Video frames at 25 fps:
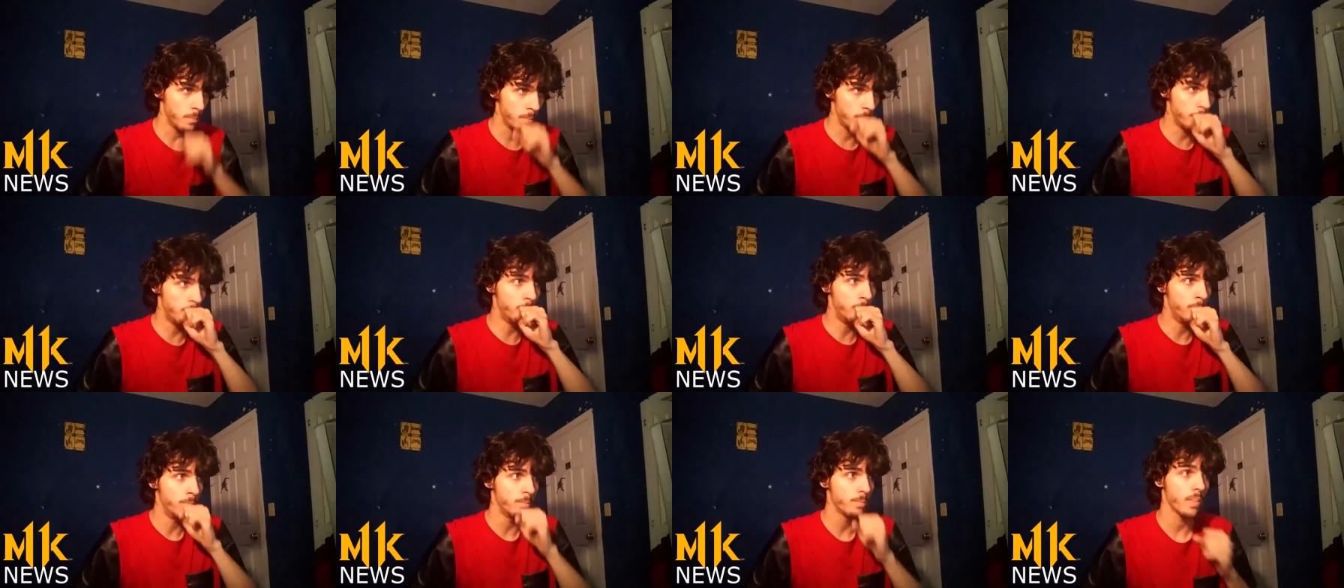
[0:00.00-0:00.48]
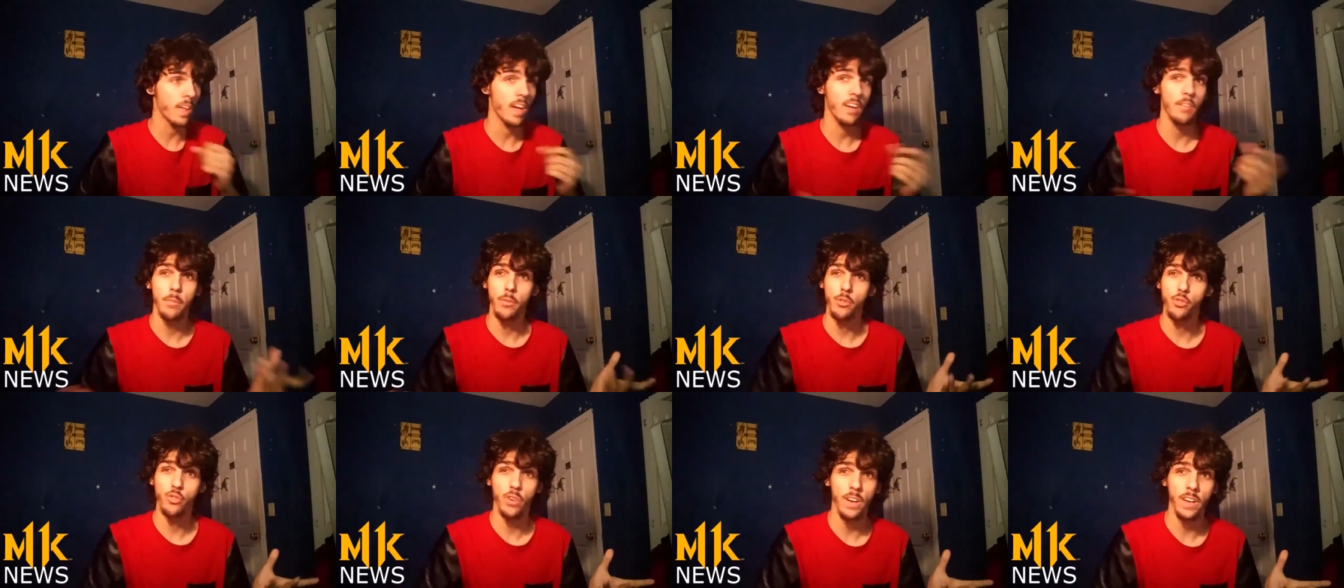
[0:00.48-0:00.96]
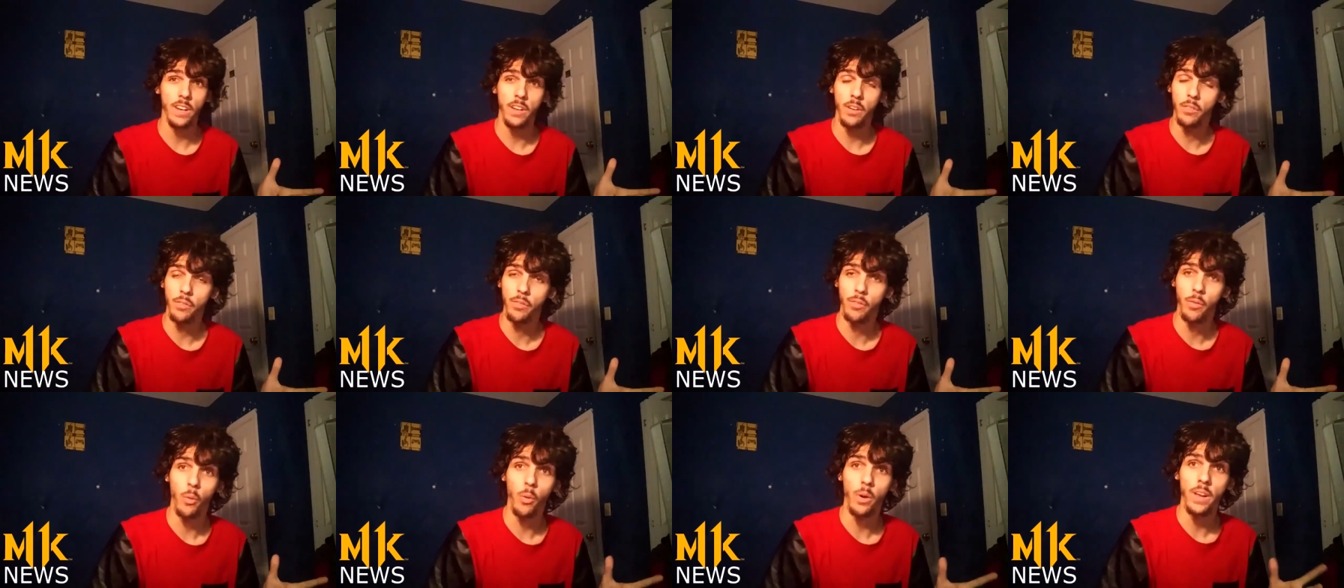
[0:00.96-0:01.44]
I've been trying to
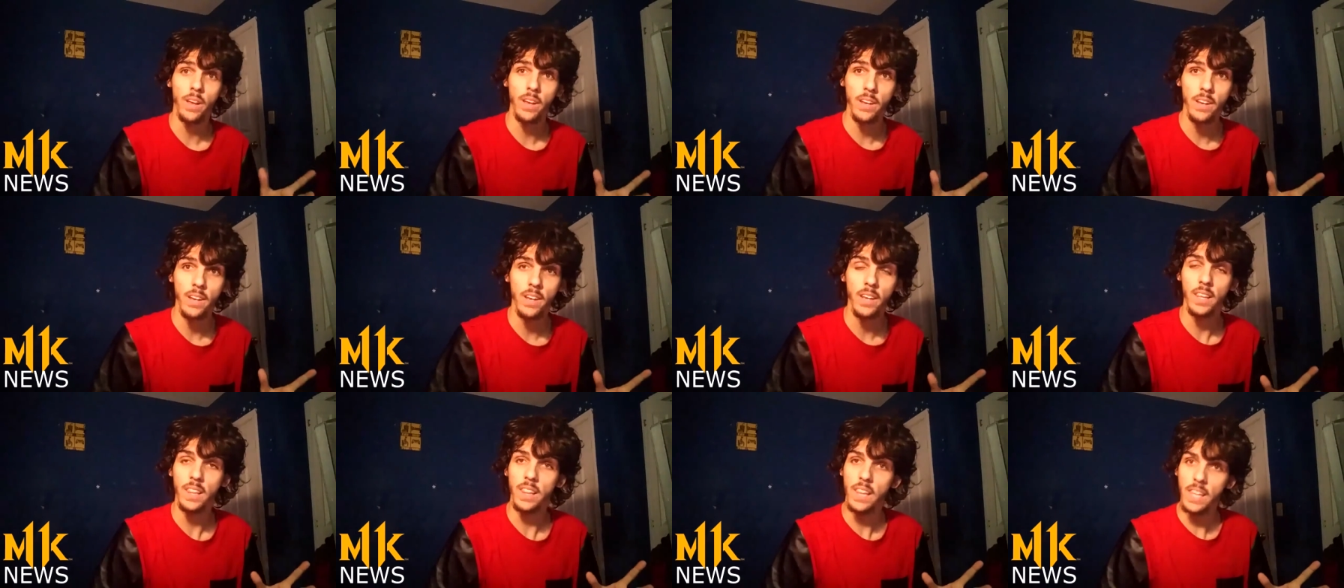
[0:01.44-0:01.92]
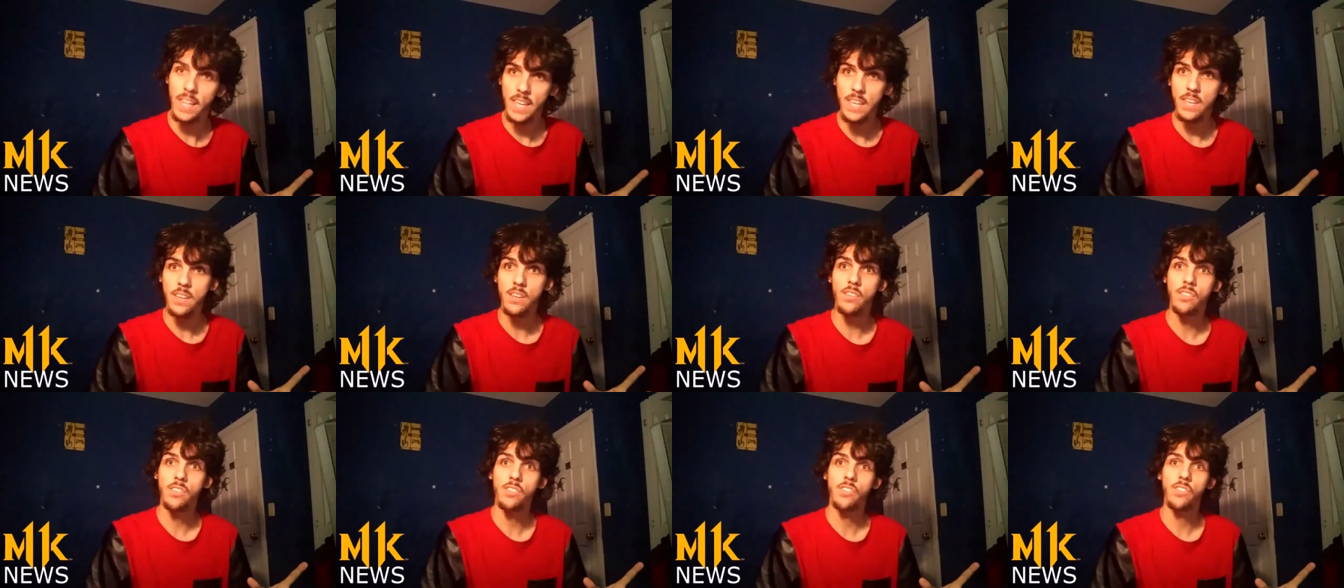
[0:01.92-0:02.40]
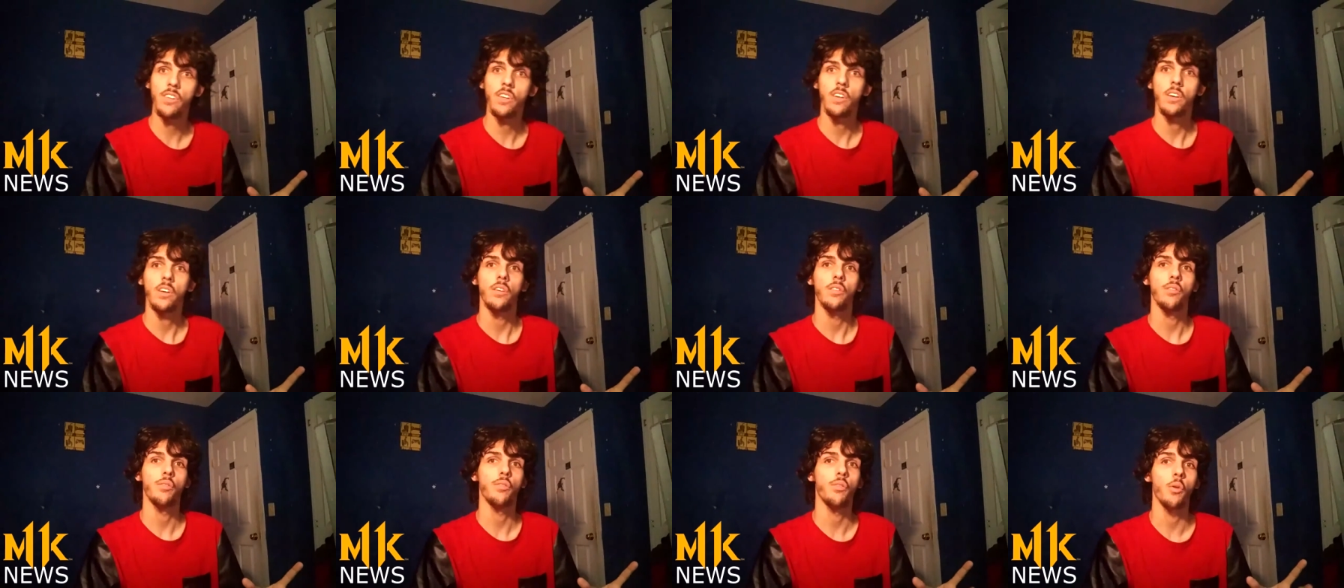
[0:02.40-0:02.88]
avoid leaks
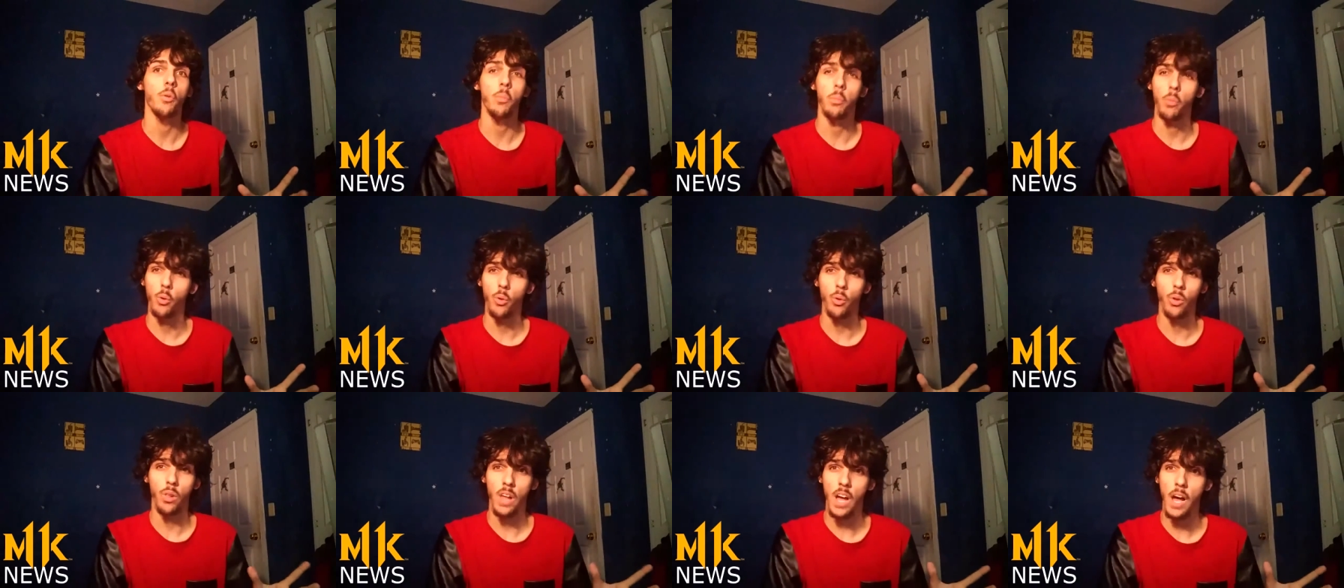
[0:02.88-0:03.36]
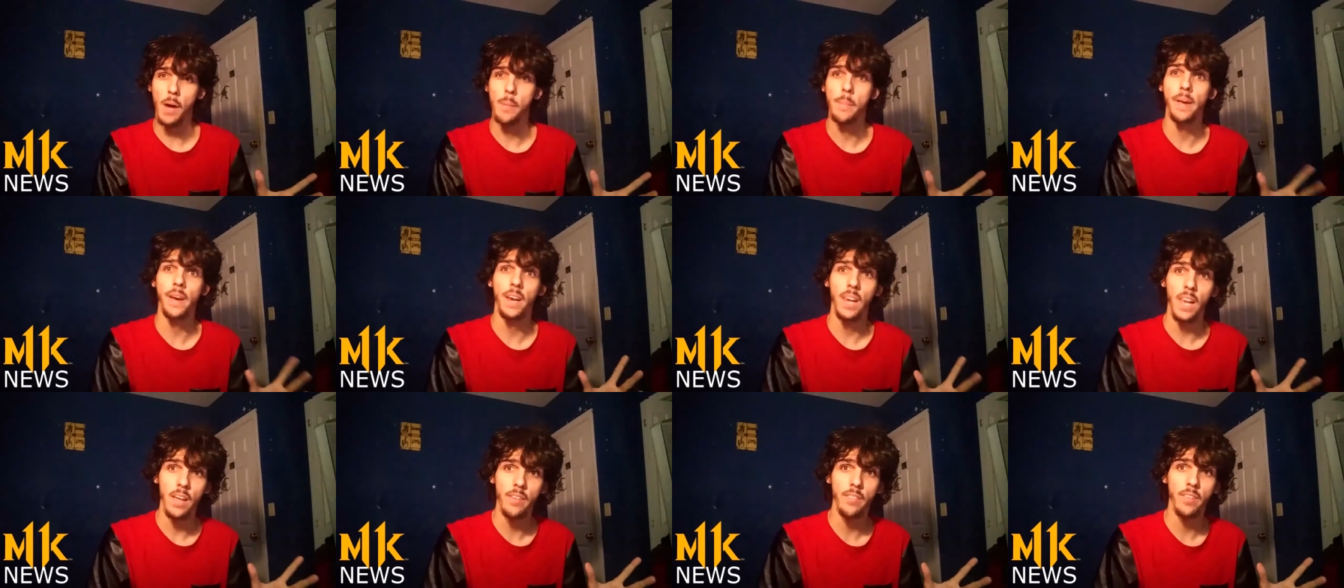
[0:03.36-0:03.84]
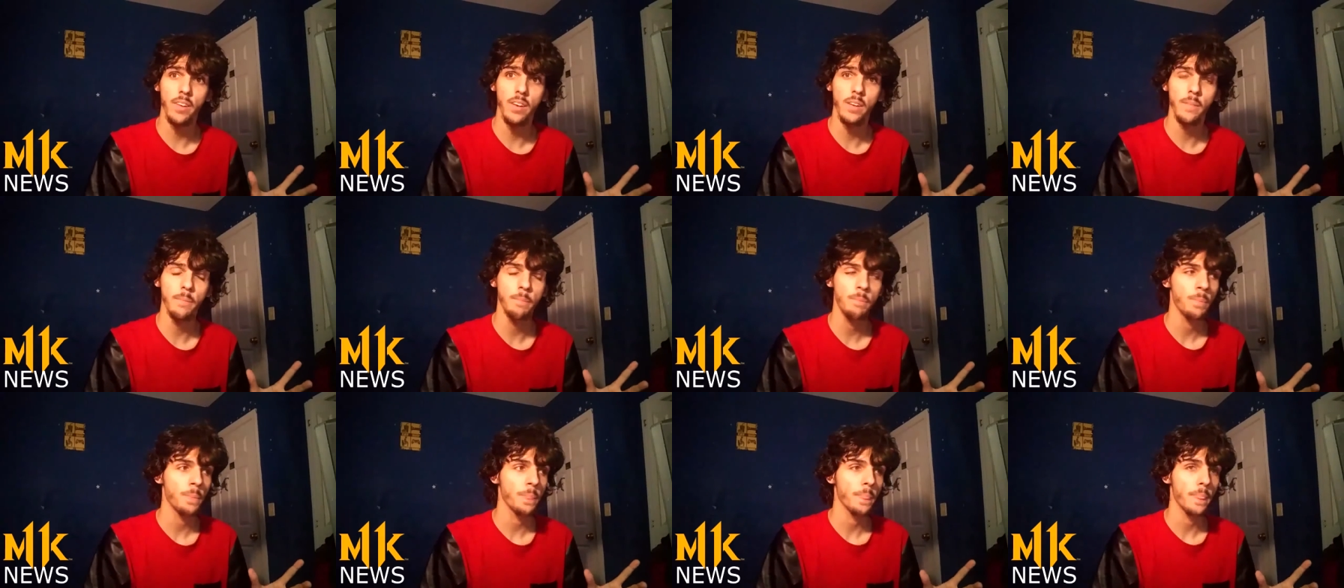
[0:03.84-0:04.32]
for Mortal Kombat 11
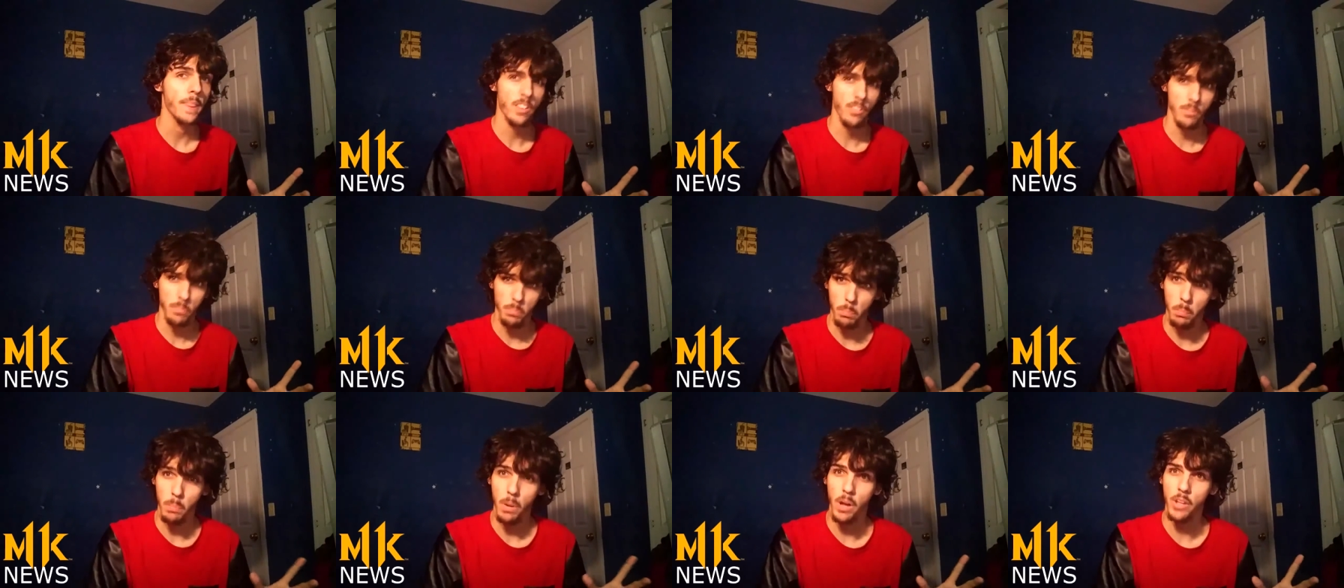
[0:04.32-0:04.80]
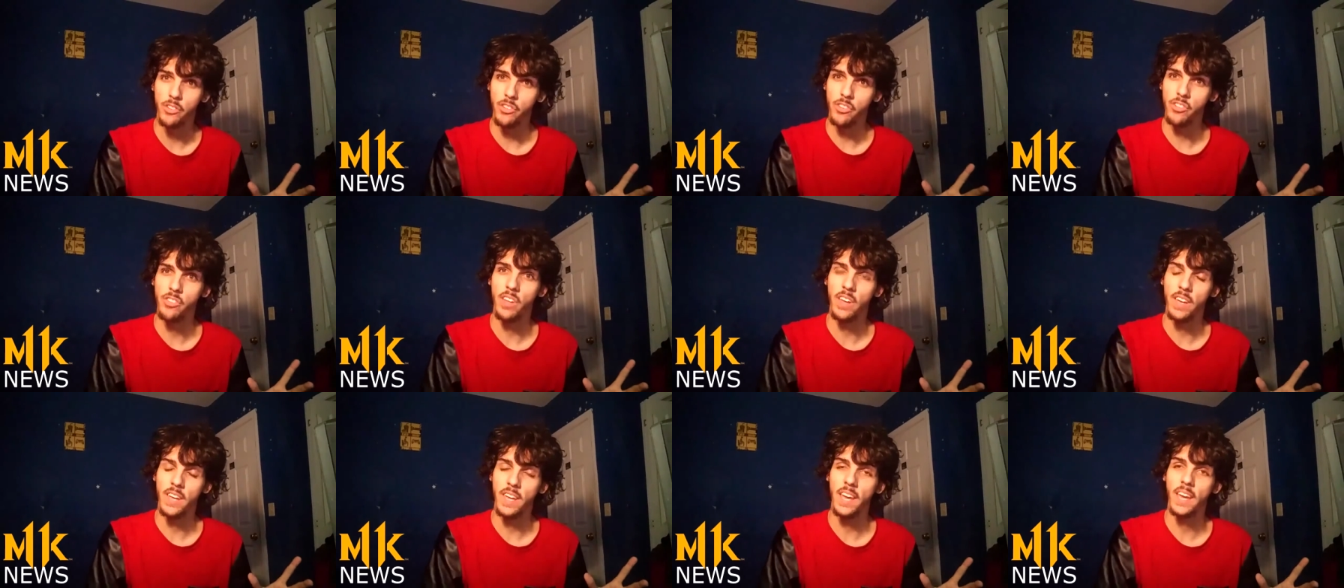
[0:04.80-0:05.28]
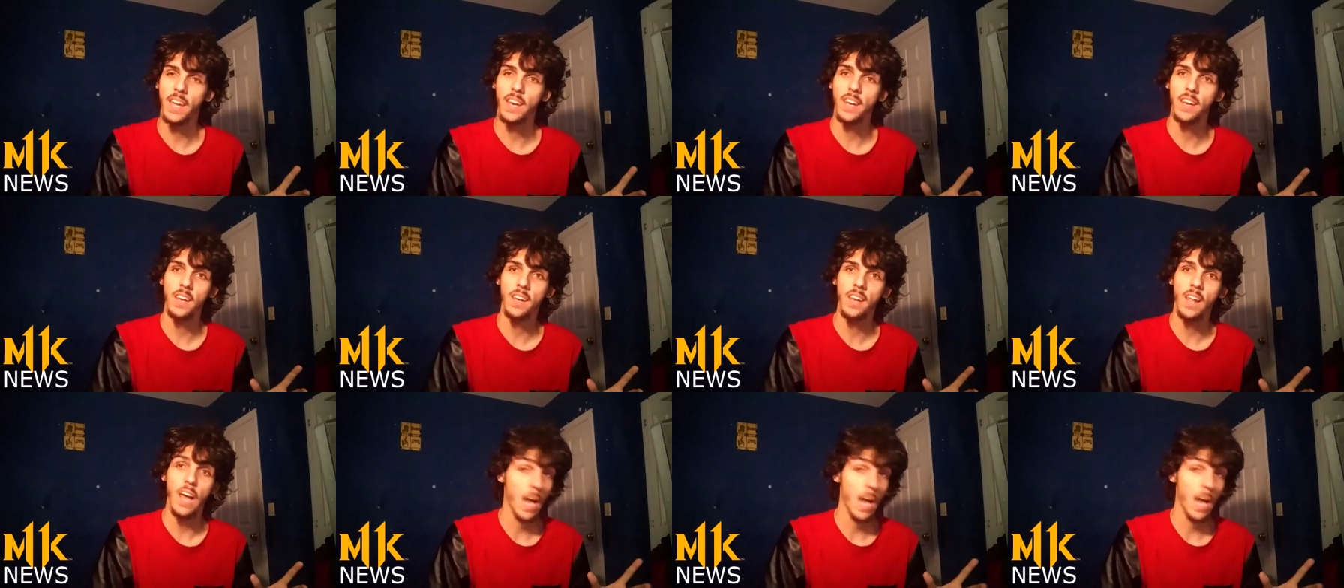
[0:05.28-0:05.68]
as much as I can.